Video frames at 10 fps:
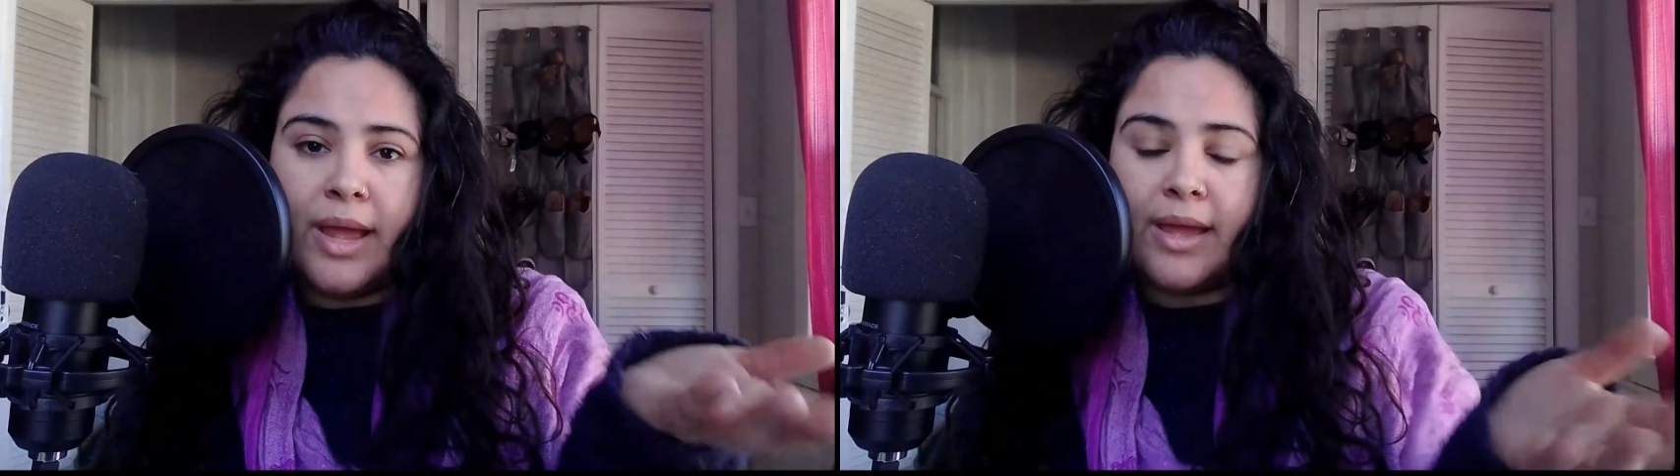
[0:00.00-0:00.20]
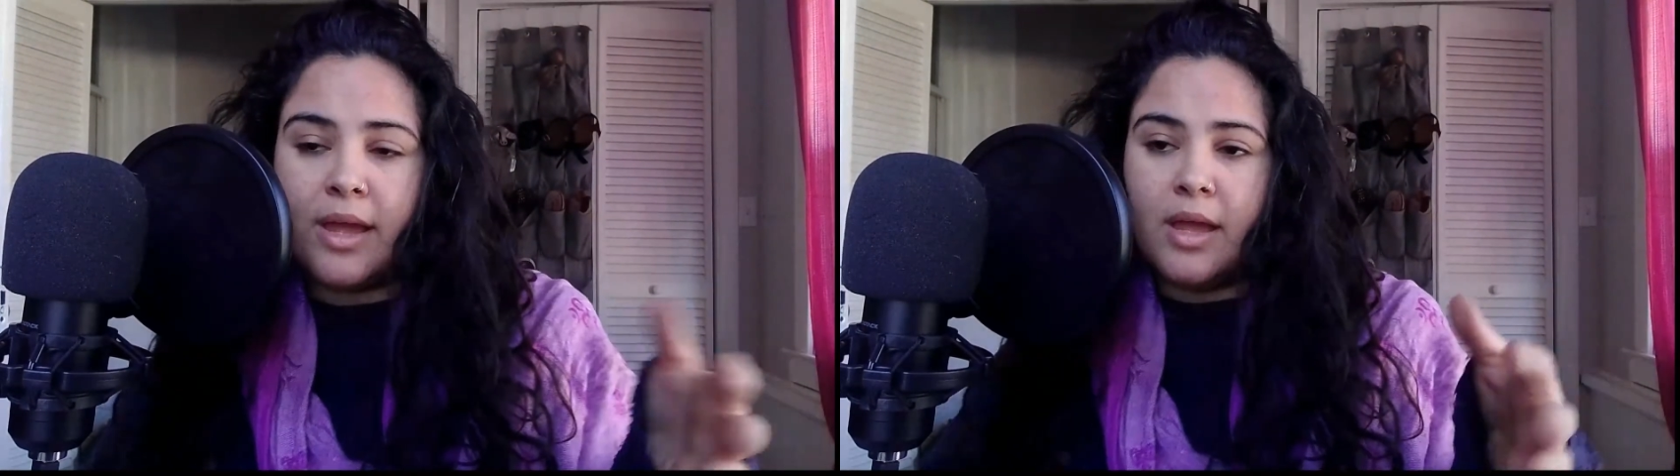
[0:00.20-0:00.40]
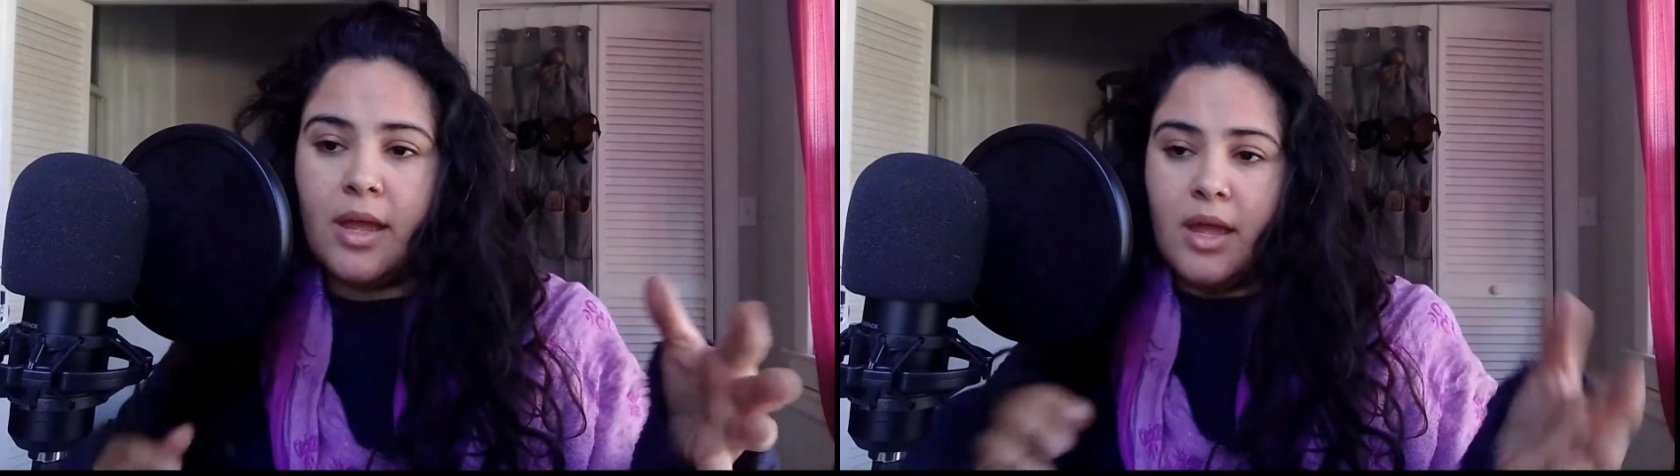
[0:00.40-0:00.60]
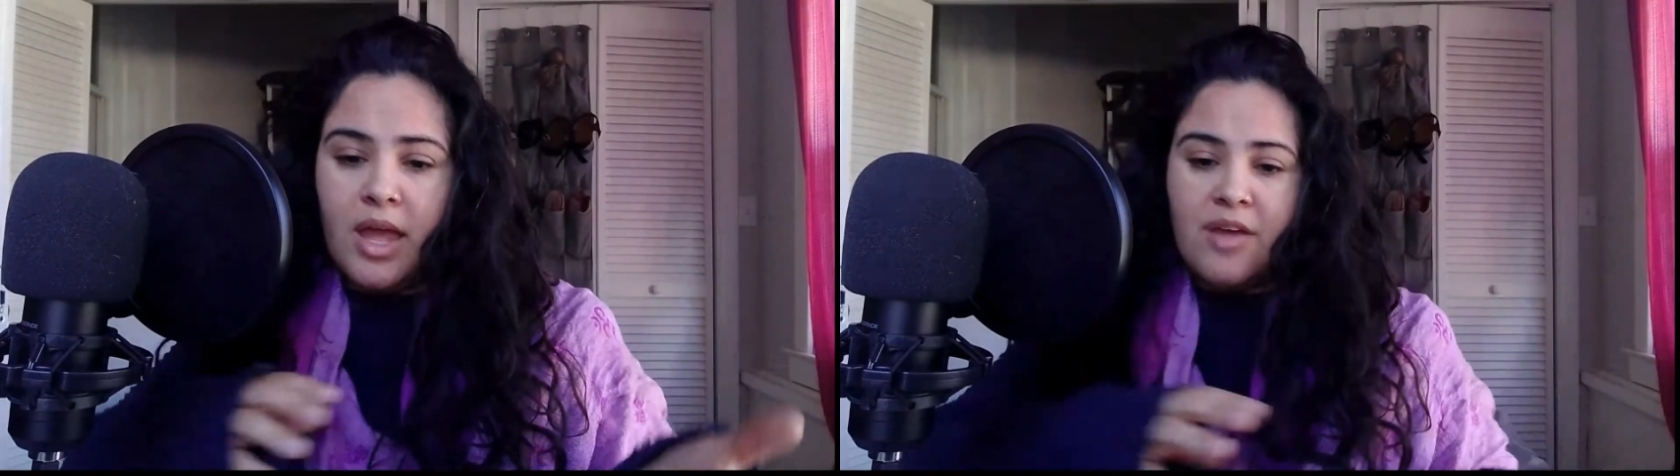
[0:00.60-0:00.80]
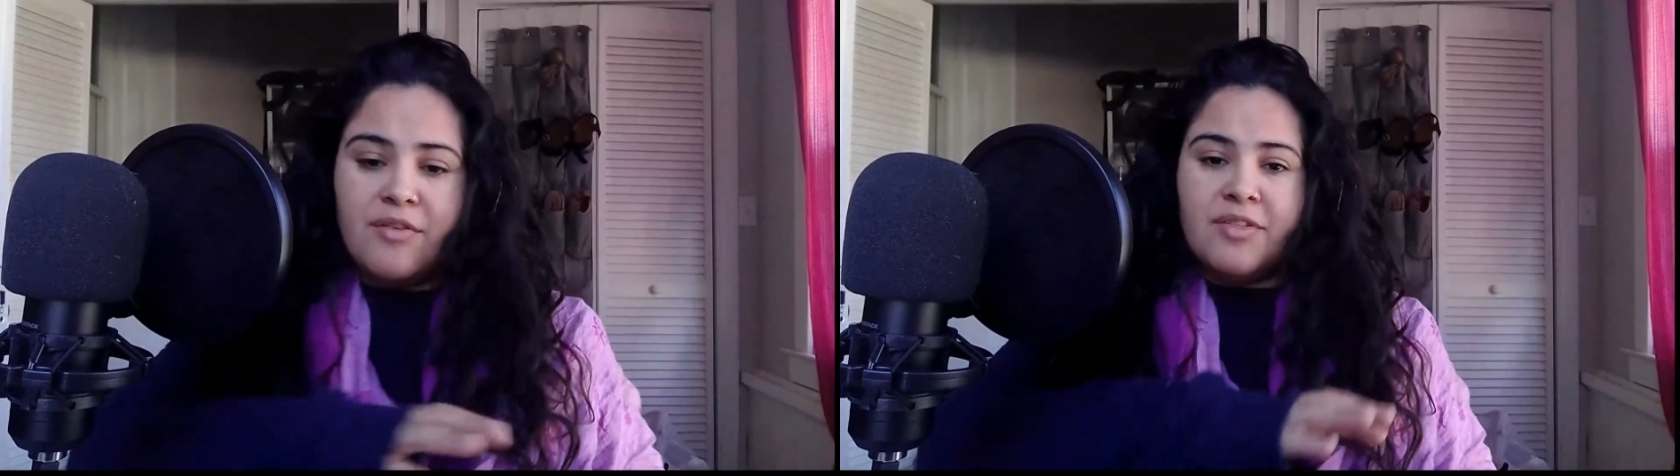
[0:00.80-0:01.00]
like,
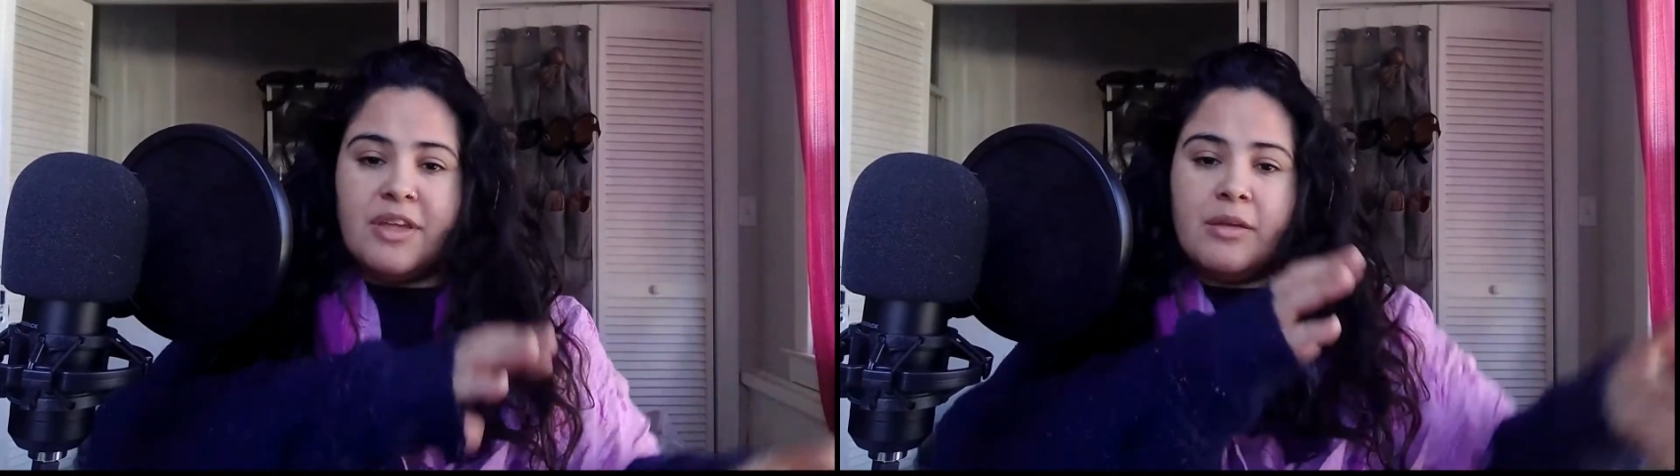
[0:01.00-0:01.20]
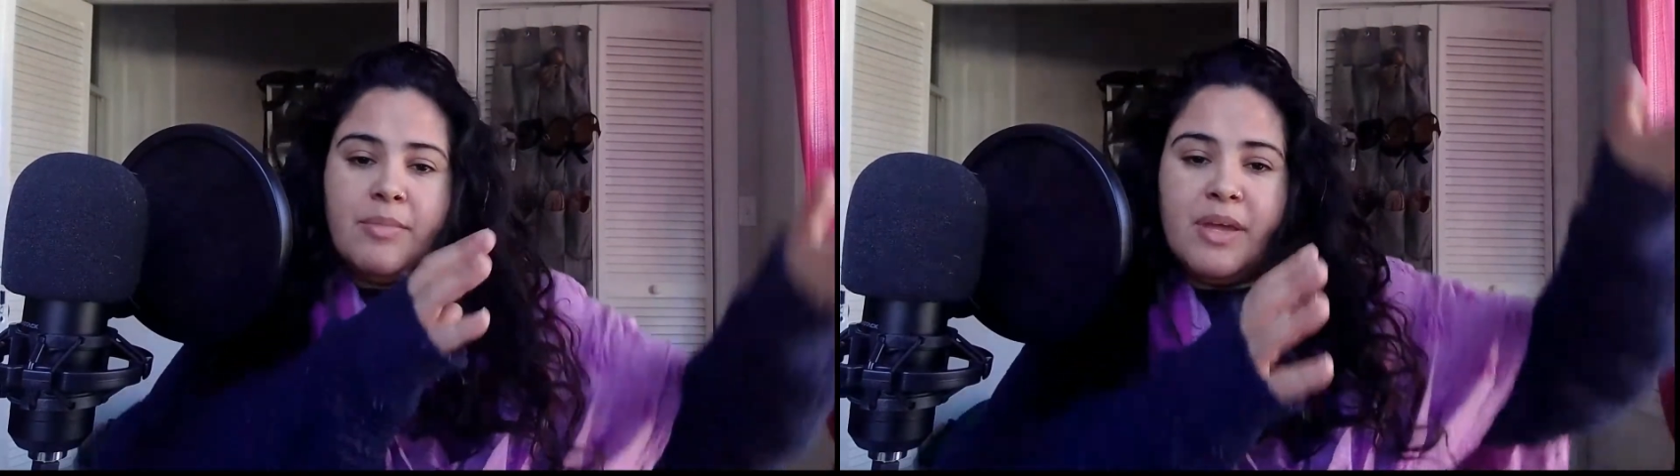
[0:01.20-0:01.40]
everything